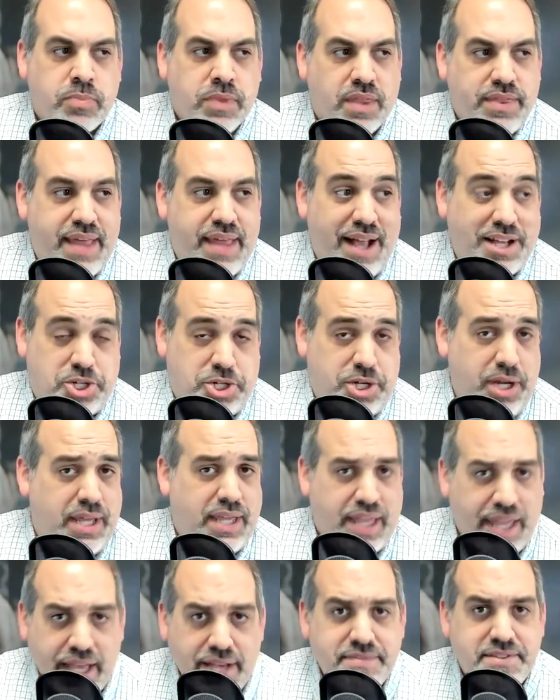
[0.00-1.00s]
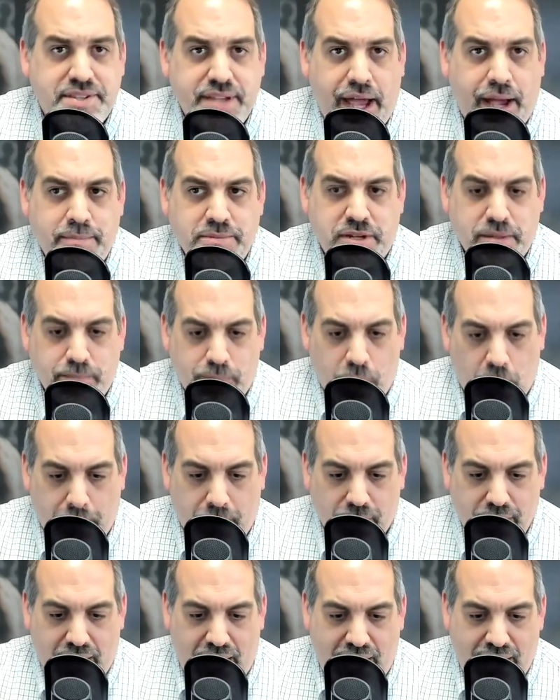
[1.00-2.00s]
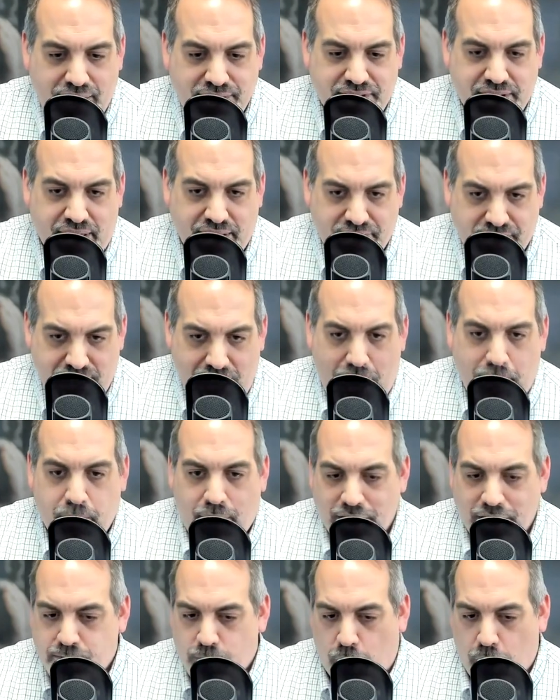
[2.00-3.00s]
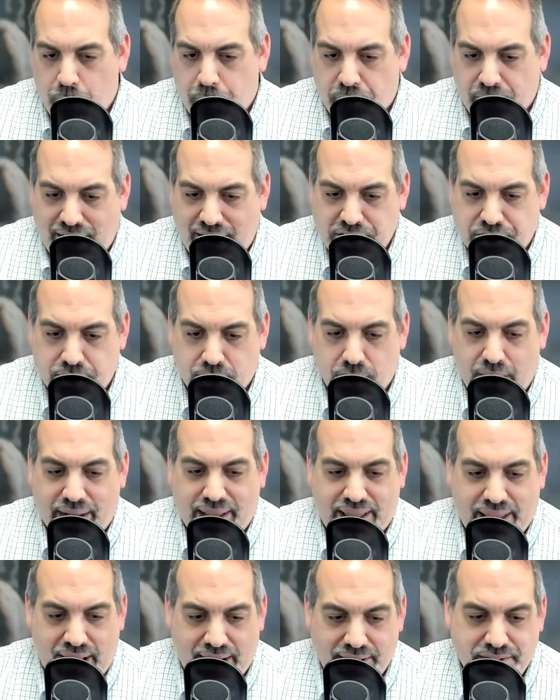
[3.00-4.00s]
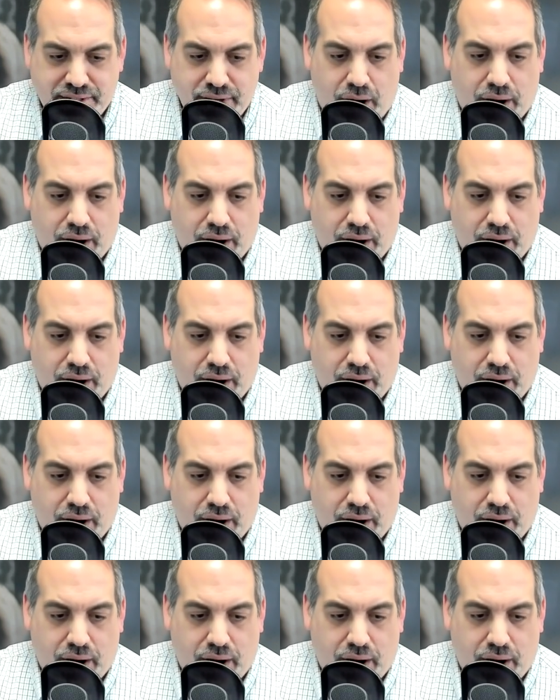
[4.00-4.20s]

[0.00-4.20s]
that she gives them to mobilize is that much more pressure against